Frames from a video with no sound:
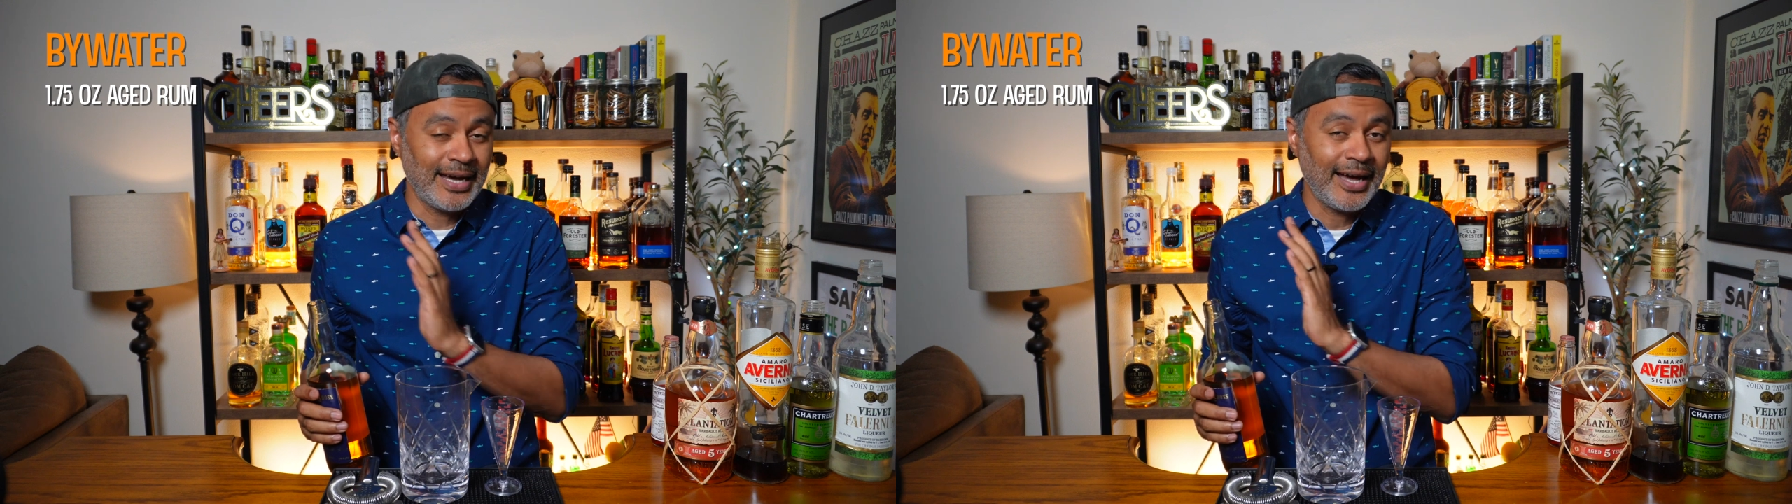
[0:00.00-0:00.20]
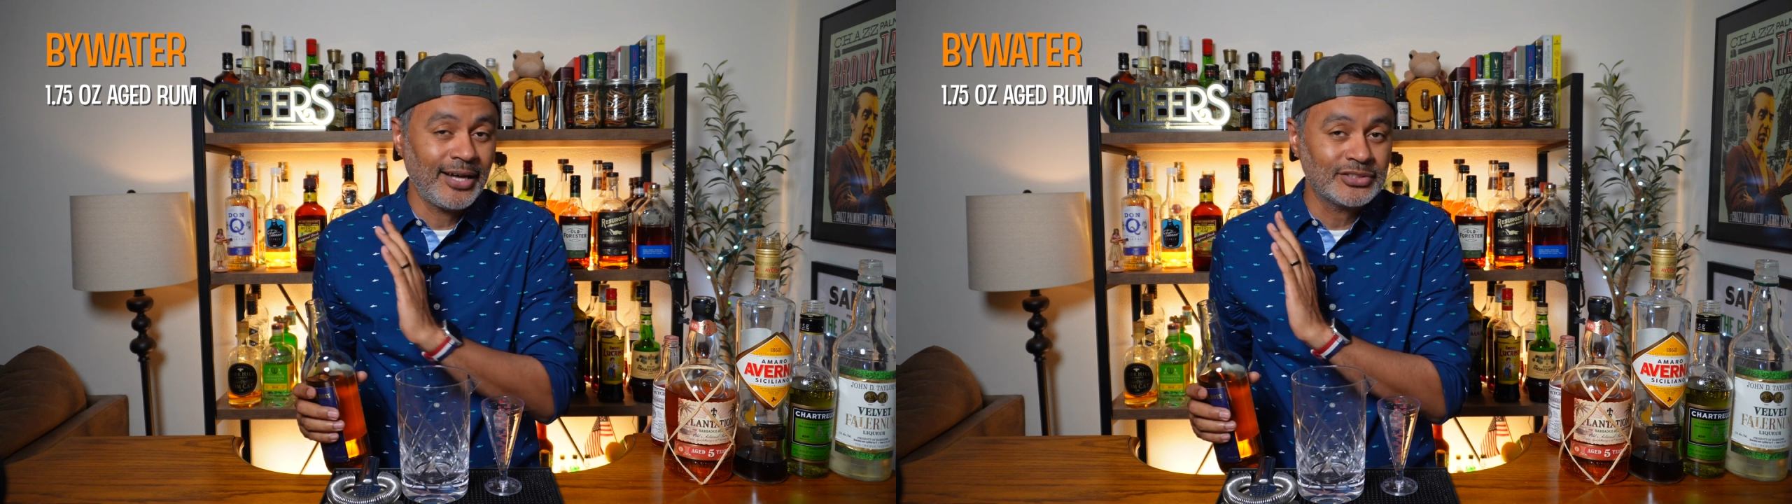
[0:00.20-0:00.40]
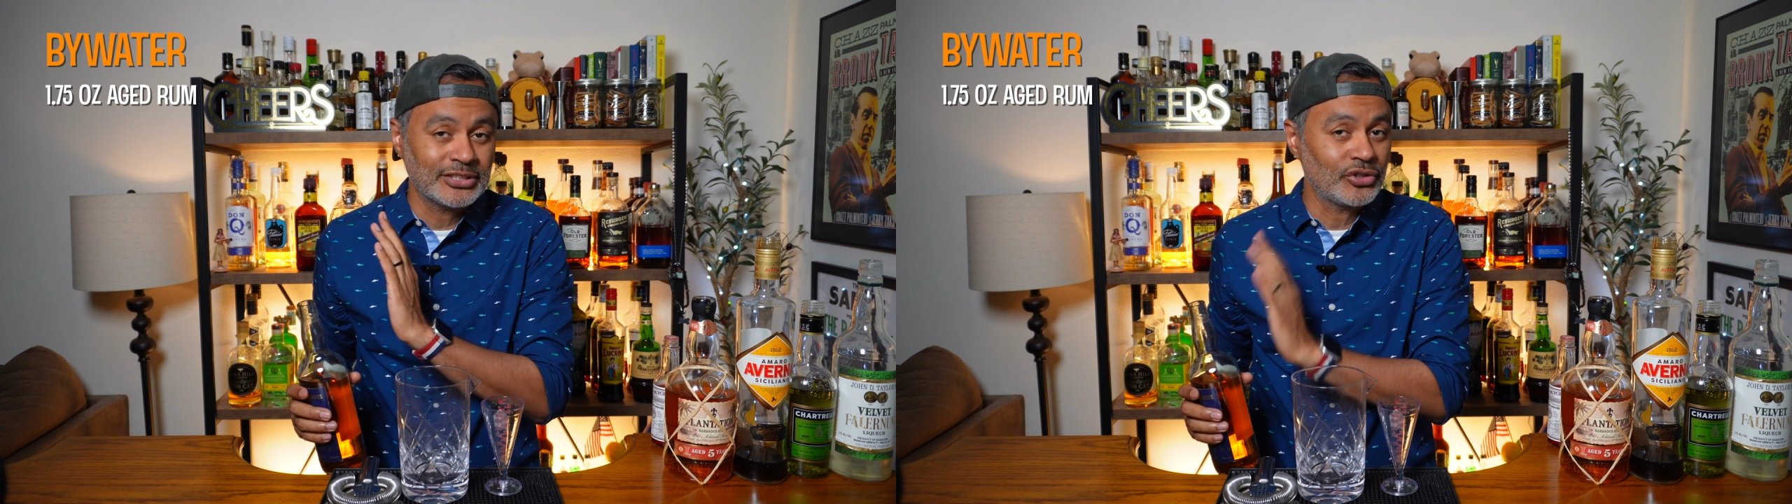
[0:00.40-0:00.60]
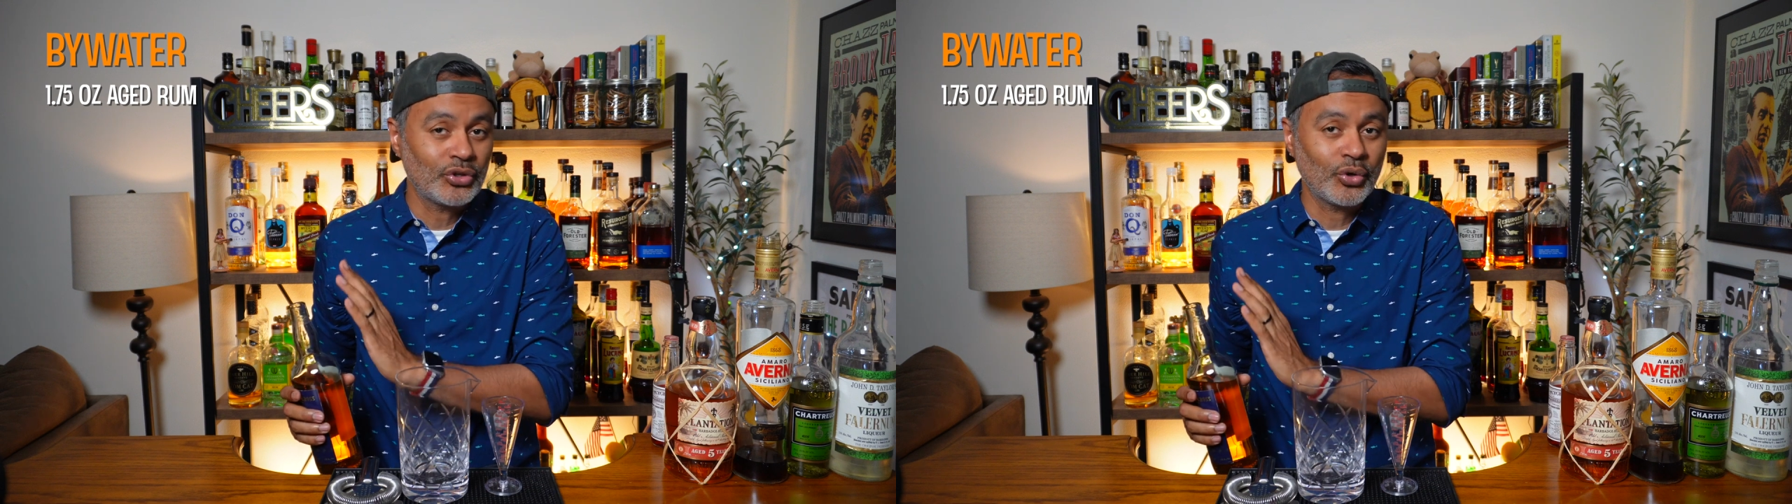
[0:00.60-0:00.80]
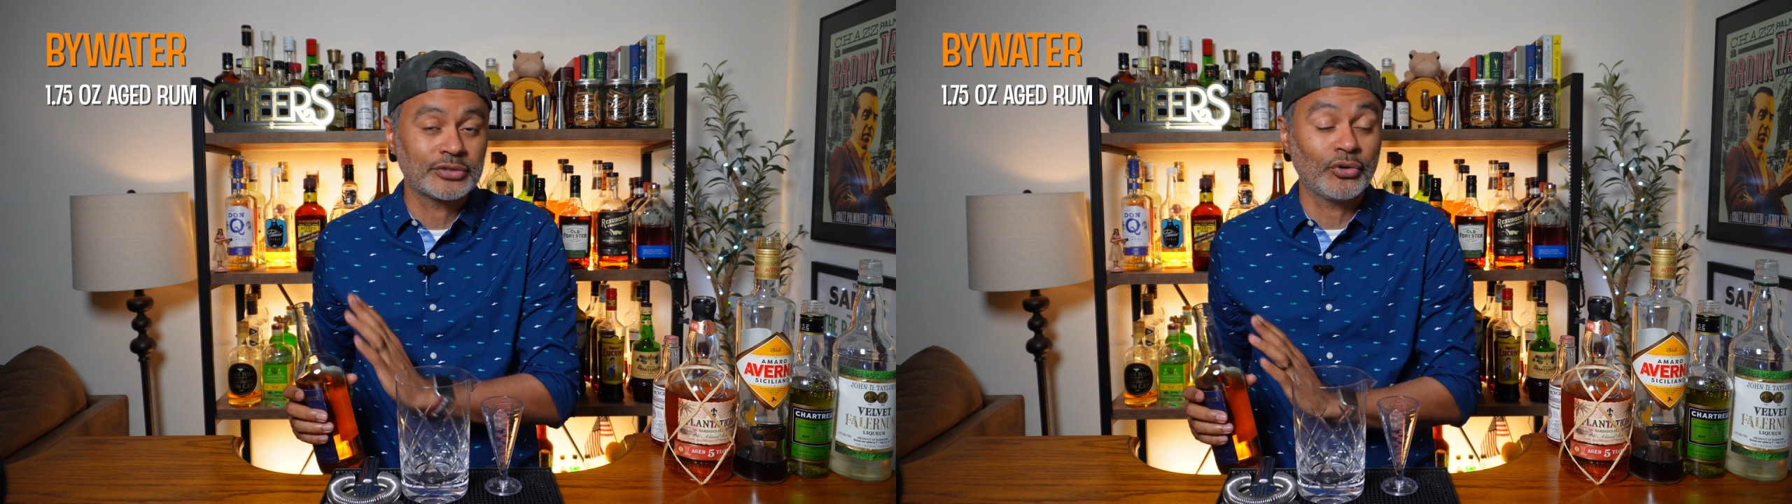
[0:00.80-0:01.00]

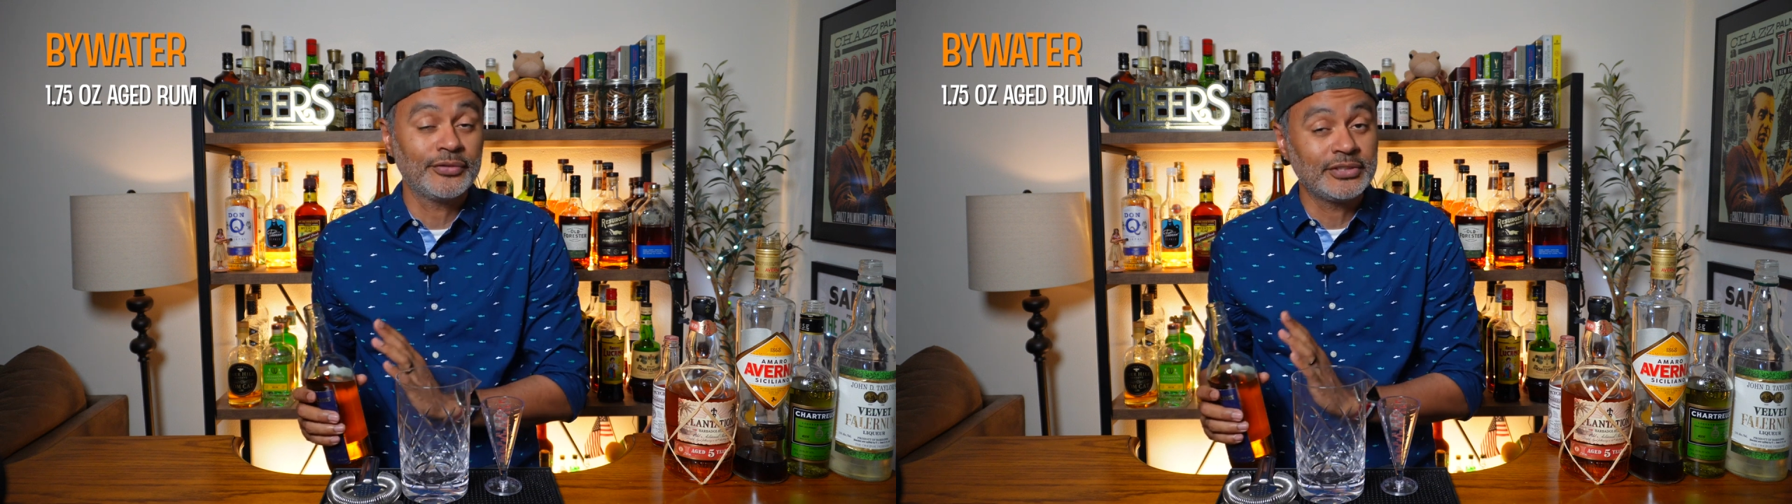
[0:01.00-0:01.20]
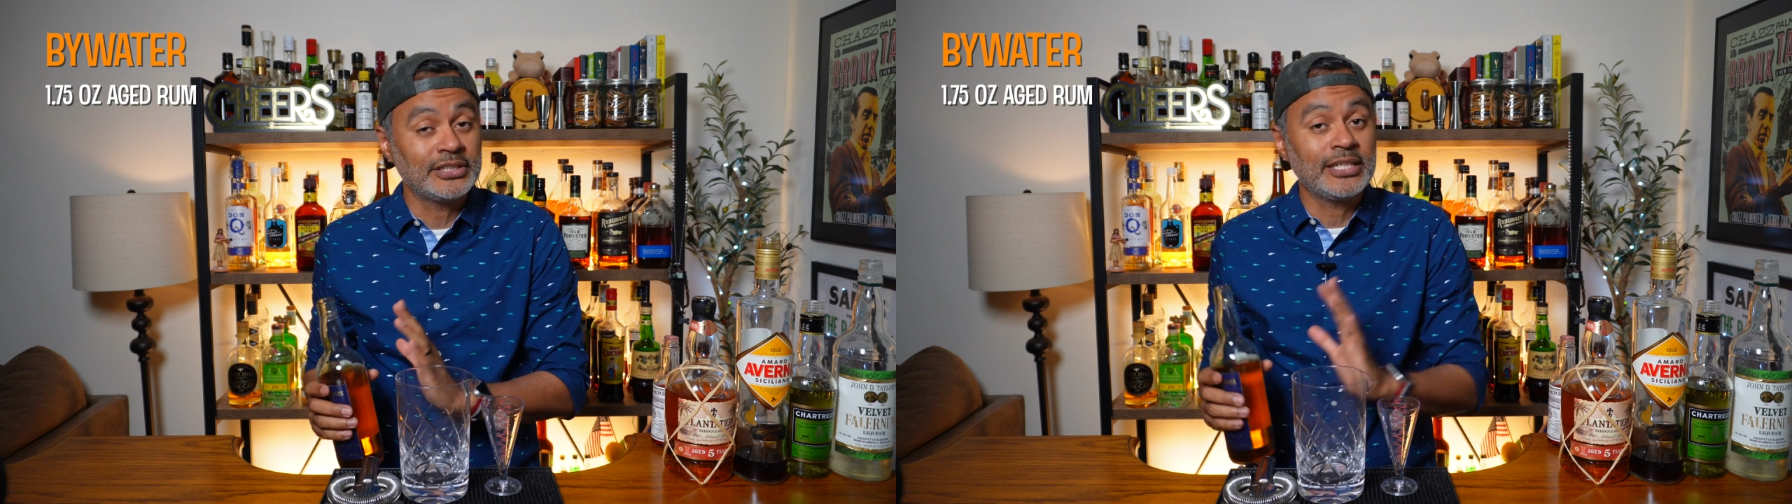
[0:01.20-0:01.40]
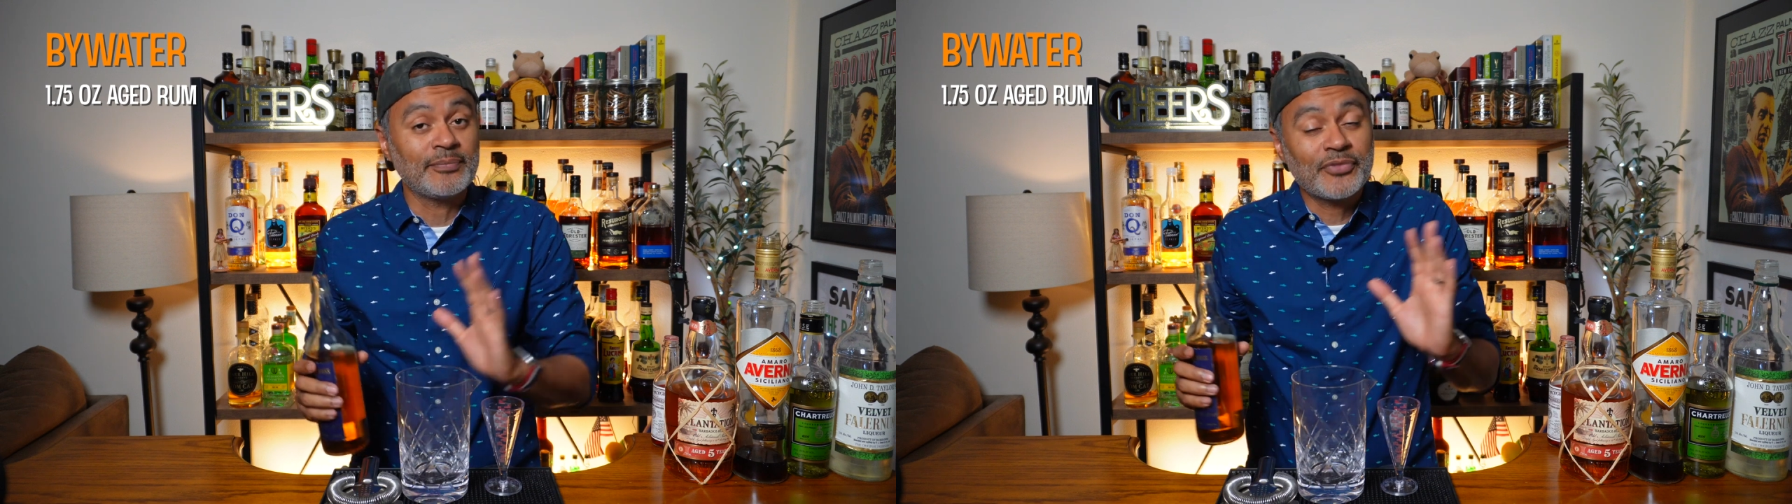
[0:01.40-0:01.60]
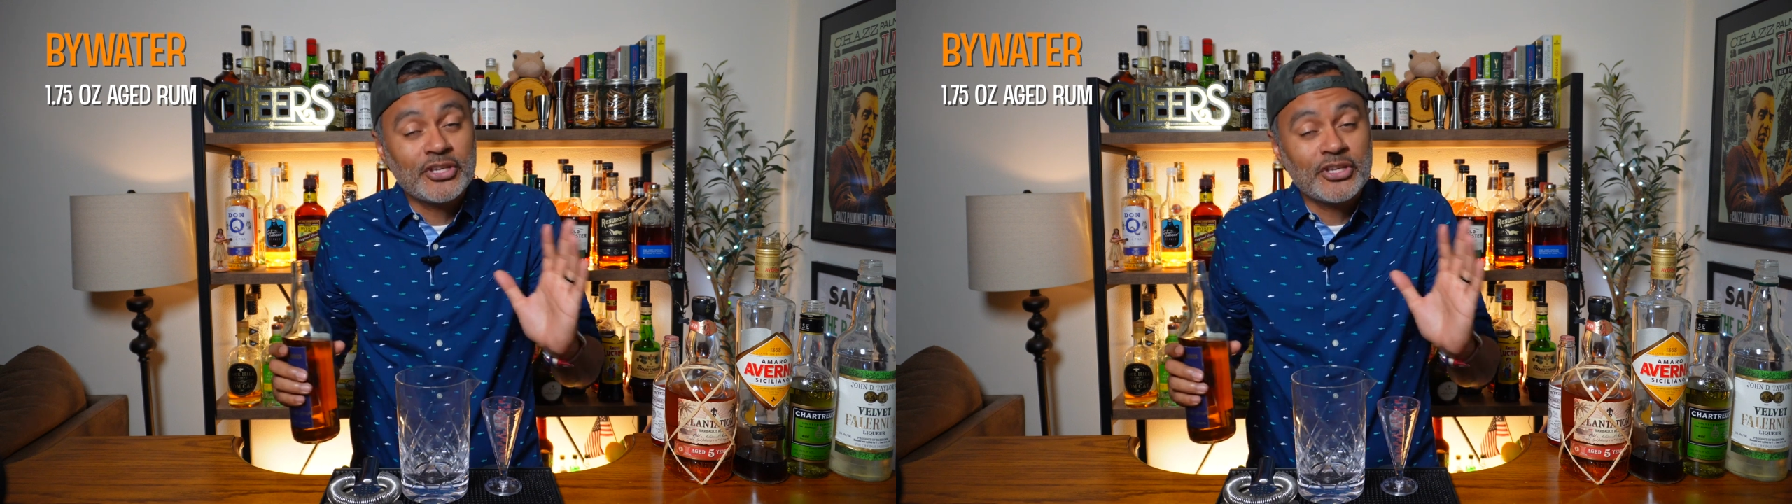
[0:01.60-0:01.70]
ounces of OFTD